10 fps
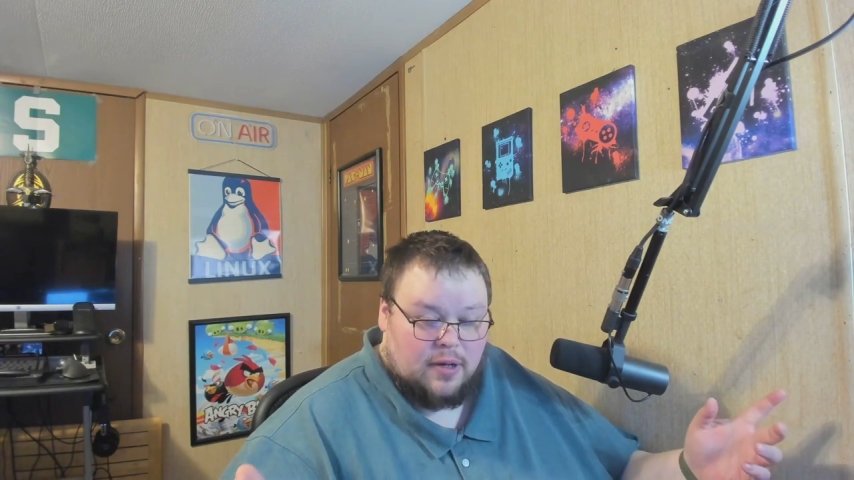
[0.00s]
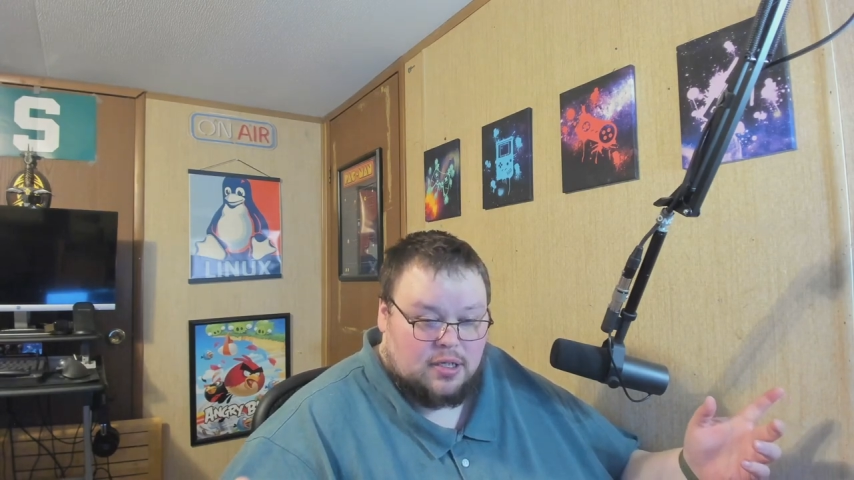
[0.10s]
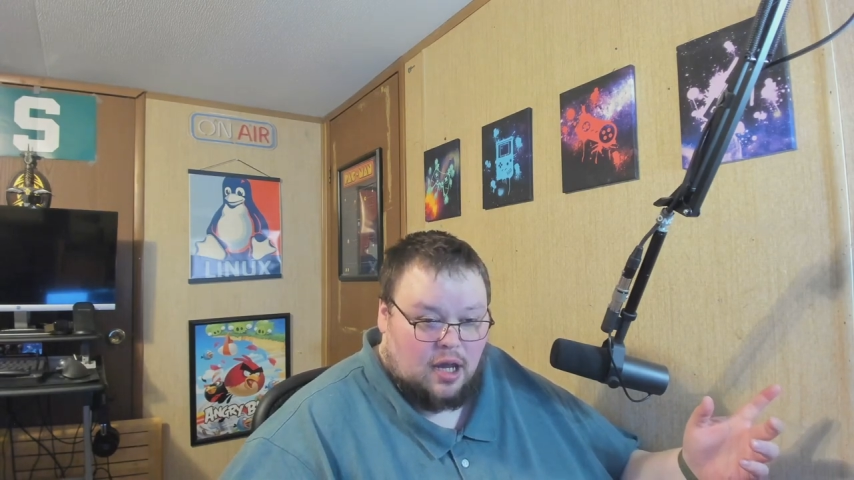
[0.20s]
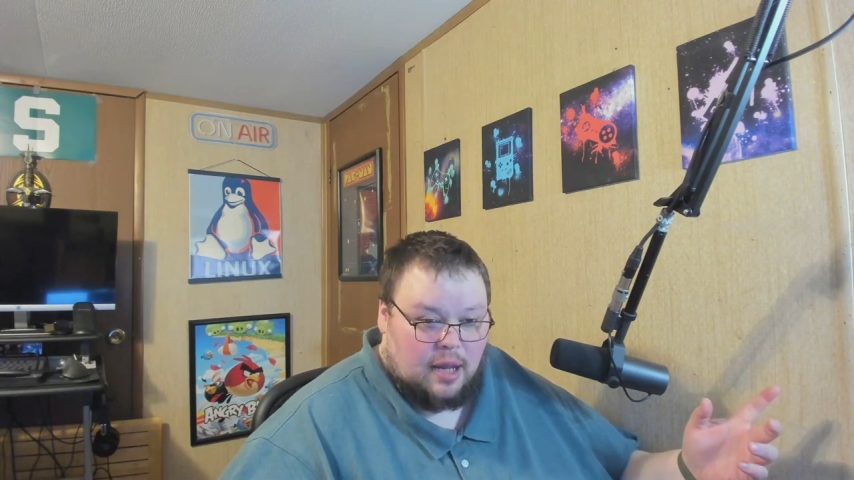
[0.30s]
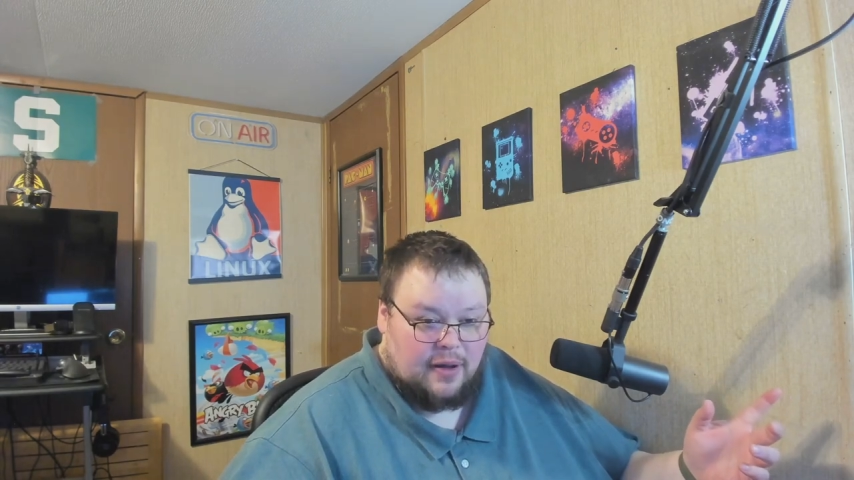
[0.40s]
want
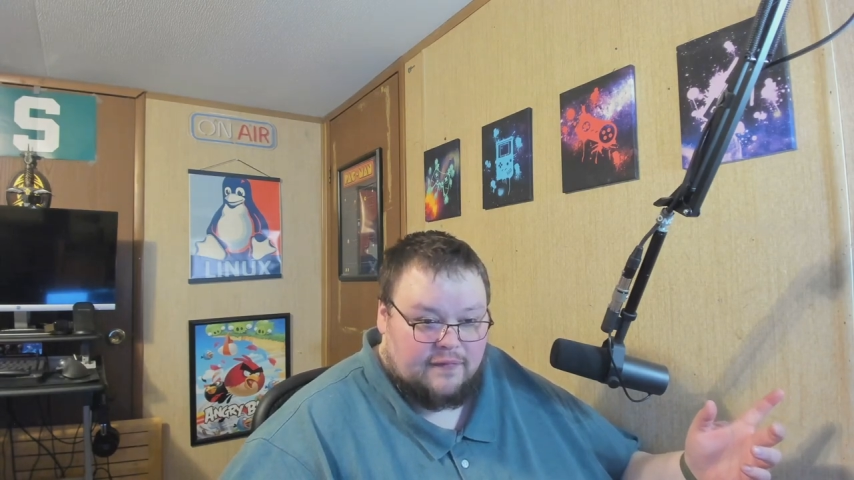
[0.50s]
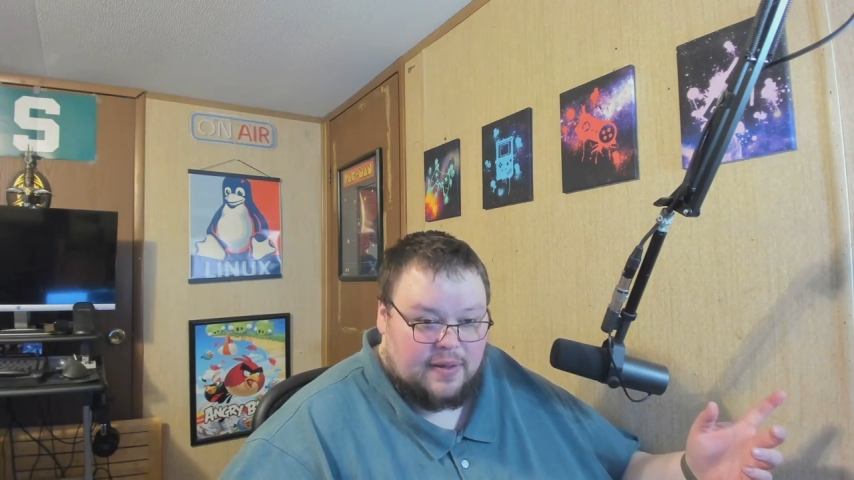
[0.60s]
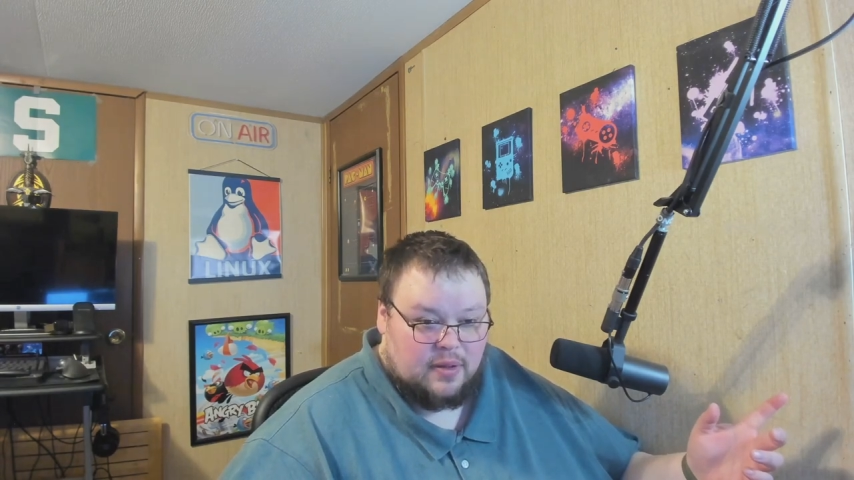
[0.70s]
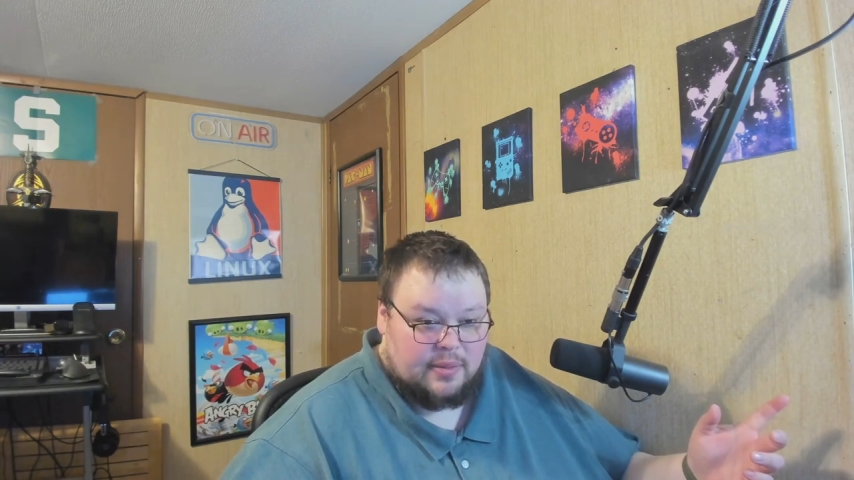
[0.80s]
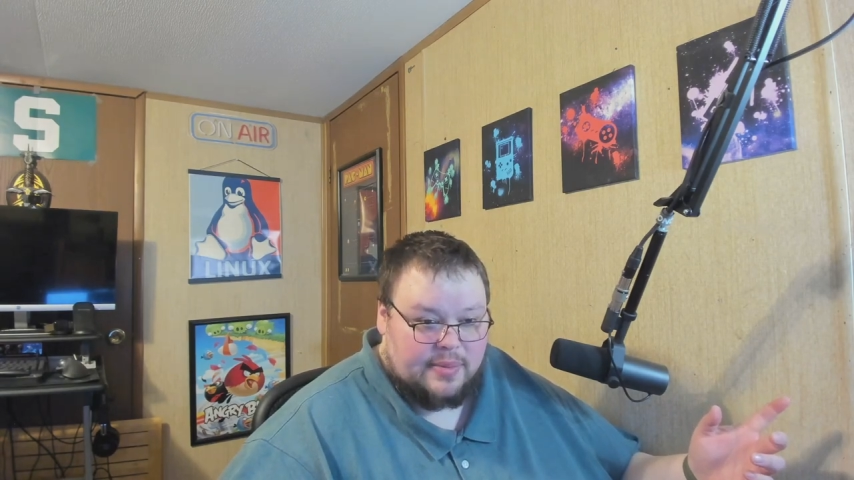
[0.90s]
to talk about
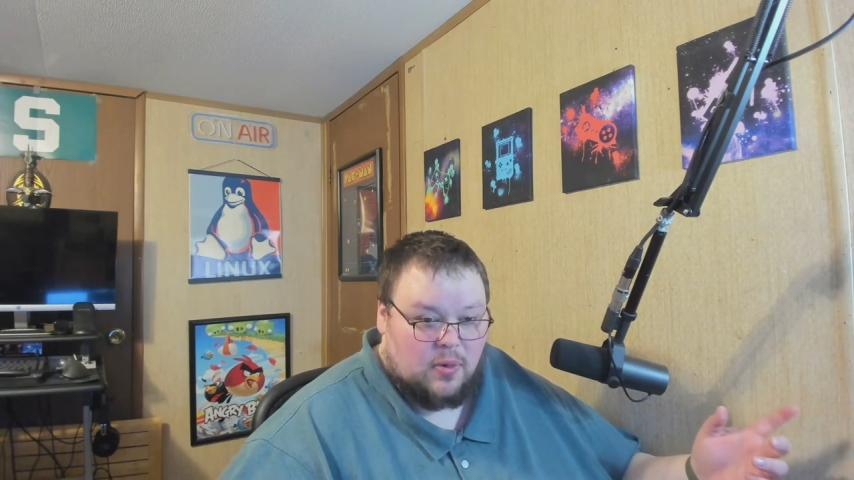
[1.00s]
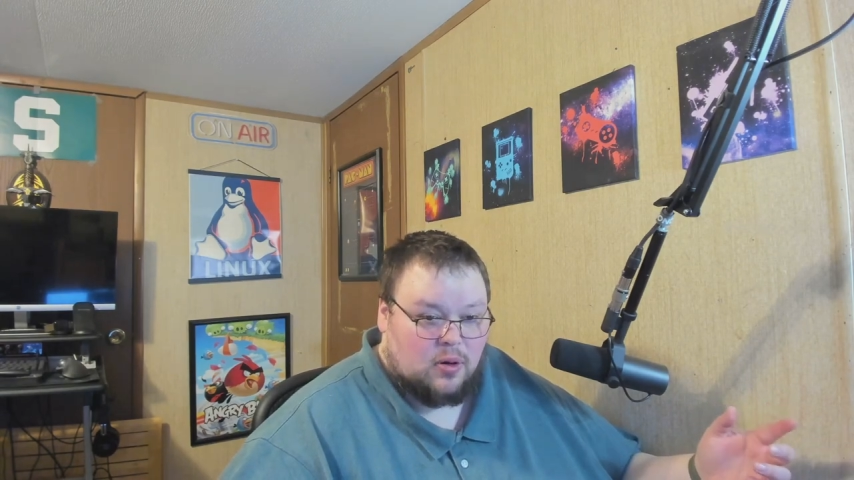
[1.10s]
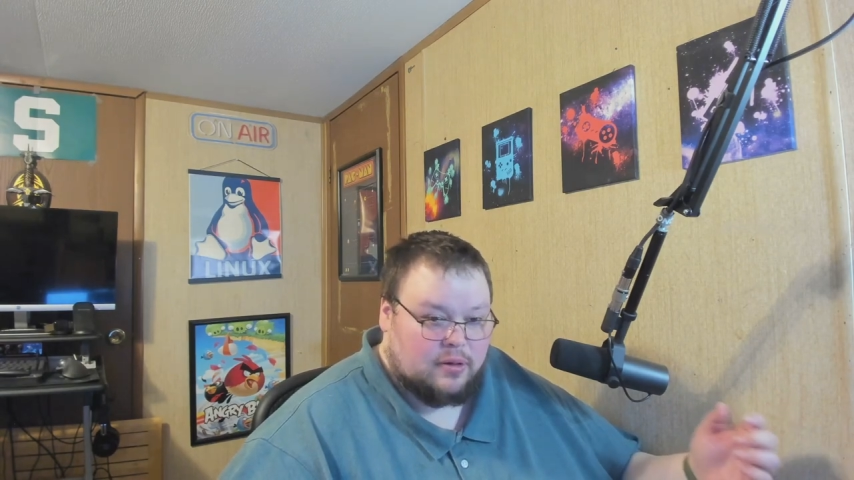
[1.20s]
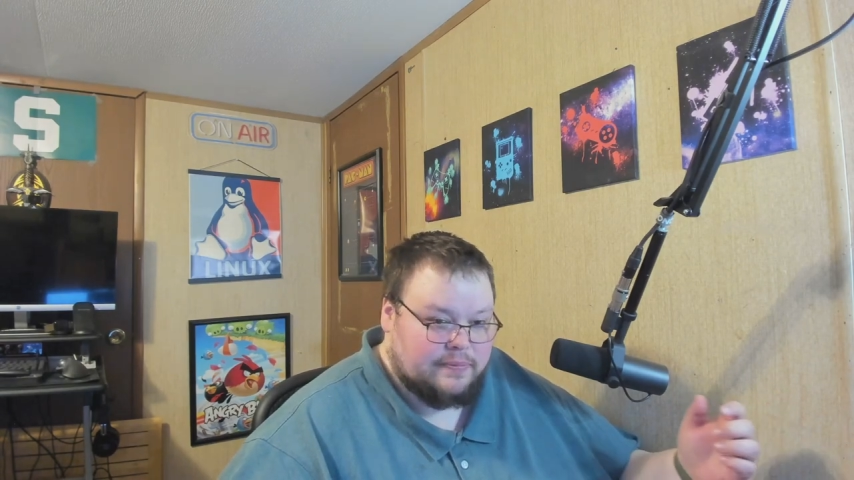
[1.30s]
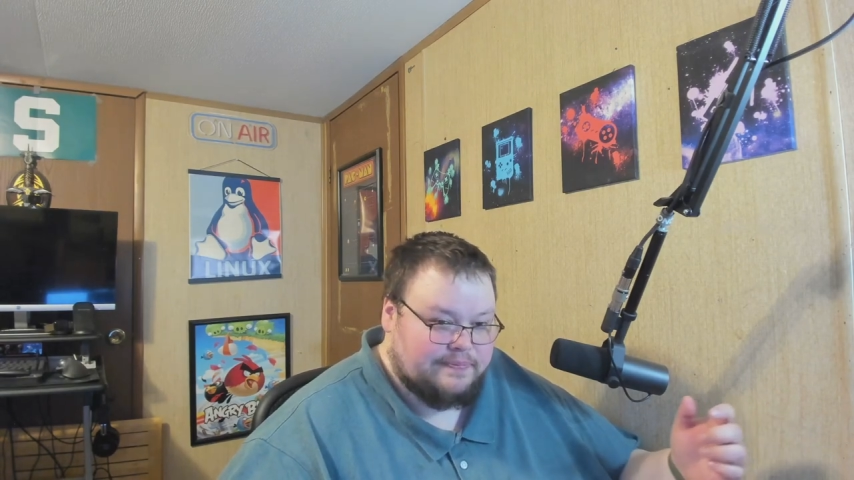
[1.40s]
Vim a little bit
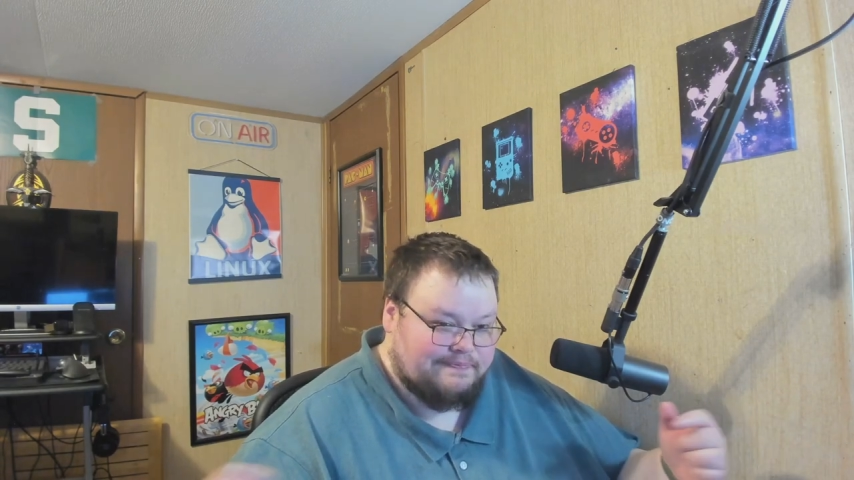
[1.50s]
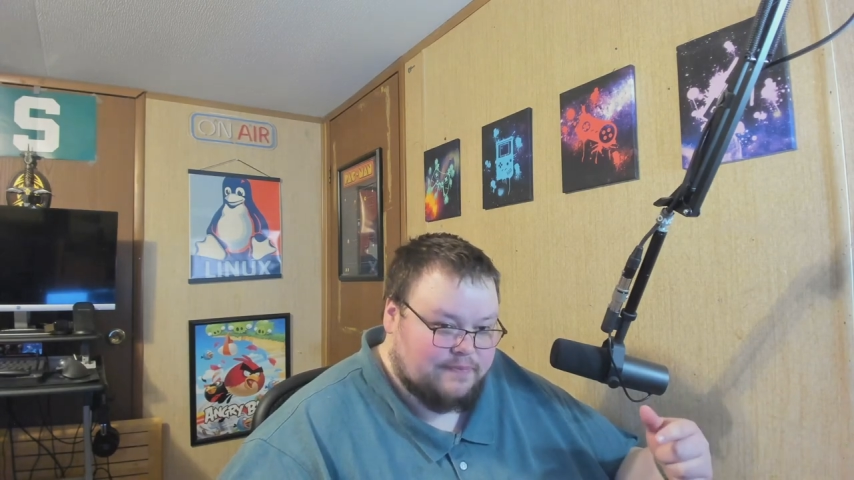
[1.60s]
more,